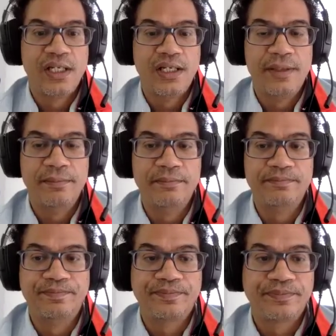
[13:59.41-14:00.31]

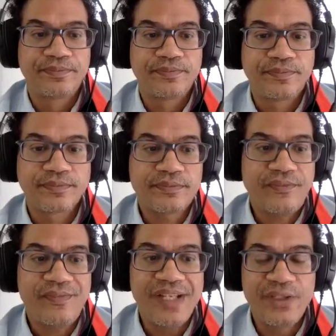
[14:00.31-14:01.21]

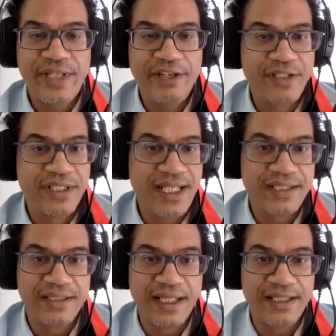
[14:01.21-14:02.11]
So definitely
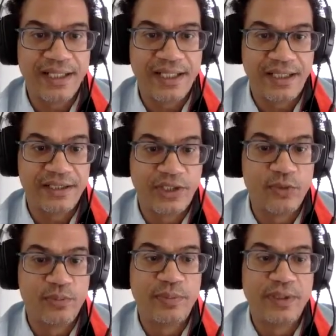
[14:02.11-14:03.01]
I
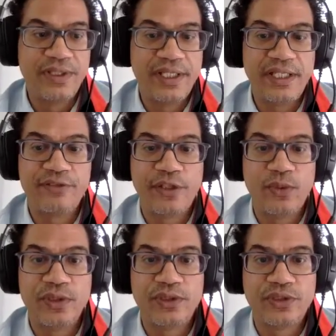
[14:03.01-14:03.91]
showed people there if they
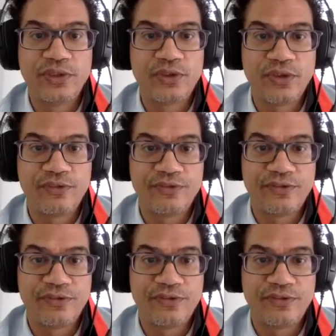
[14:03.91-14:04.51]
want to sort of